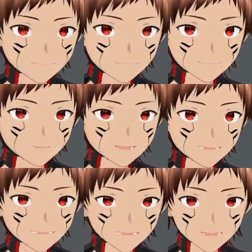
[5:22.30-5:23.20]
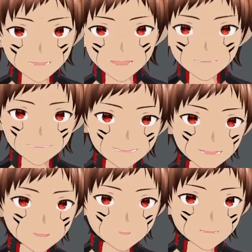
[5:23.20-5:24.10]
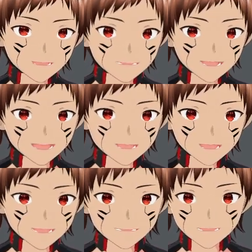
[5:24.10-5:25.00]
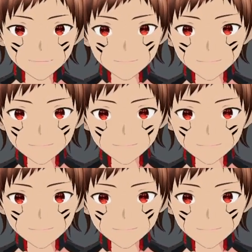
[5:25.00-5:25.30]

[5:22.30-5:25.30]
one roll, but still that one roll can make a difference.